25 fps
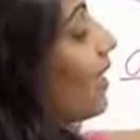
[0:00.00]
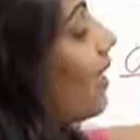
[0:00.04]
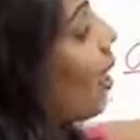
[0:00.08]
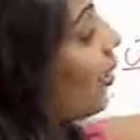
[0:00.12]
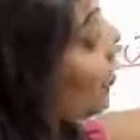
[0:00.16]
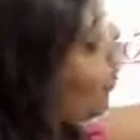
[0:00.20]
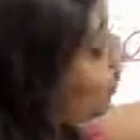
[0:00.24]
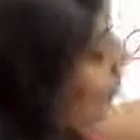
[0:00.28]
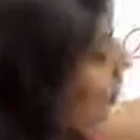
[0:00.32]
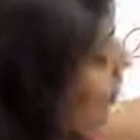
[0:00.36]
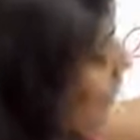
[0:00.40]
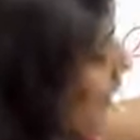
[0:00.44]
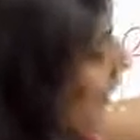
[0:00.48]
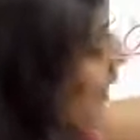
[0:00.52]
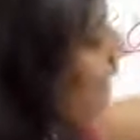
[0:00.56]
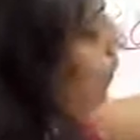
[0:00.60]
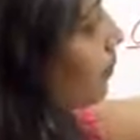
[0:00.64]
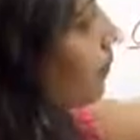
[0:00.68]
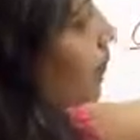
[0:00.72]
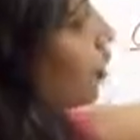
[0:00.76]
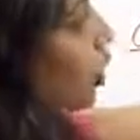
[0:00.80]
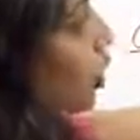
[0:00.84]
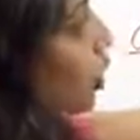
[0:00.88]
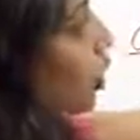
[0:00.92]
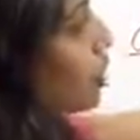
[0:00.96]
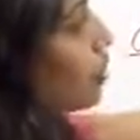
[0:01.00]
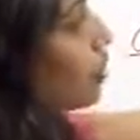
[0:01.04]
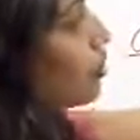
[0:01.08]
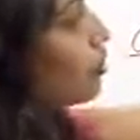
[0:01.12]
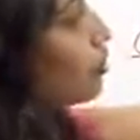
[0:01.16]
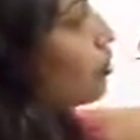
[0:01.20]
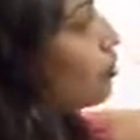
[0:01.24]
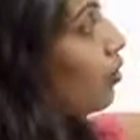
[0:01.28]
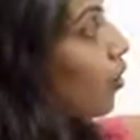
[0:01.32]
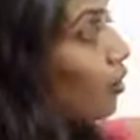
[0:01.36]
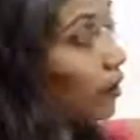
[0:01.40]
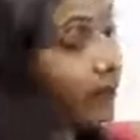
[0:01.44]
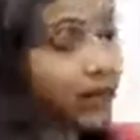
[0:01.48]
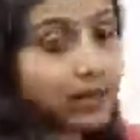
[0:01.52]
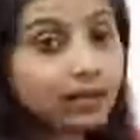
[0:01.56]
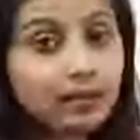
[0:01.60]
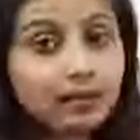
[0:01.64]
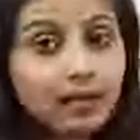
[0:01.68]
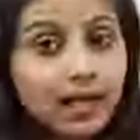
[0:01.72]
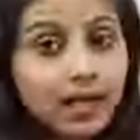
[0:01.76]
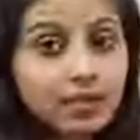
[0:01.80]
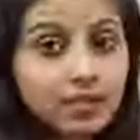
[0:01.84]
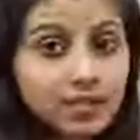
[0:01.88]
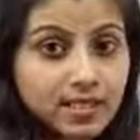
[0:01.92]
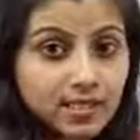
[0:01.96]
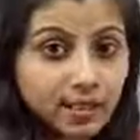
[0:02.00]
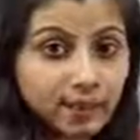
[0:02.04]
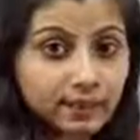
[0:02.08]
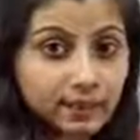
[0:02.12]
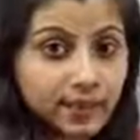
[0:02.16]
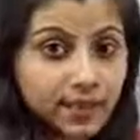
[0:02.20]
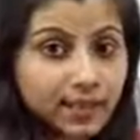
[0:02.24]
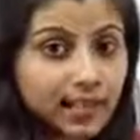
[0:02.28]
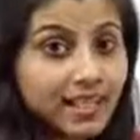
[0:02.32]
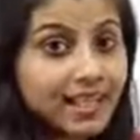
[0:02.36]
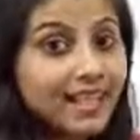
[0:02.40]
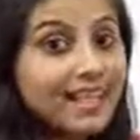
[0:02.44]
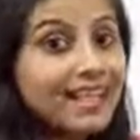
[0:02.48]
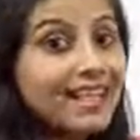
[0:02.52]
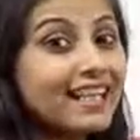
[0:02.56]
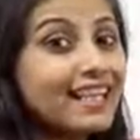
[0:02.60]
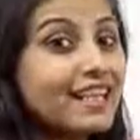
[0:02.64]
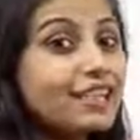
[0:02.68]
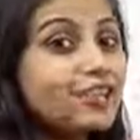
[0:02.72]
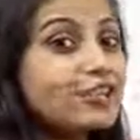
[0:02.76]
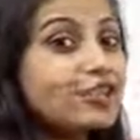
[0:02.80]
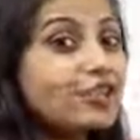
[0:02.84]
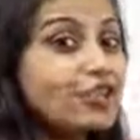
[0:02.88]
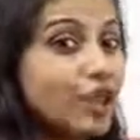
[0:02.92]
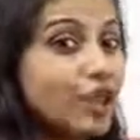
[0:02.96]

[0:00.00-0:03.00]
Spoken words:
the article A because you're talking about something in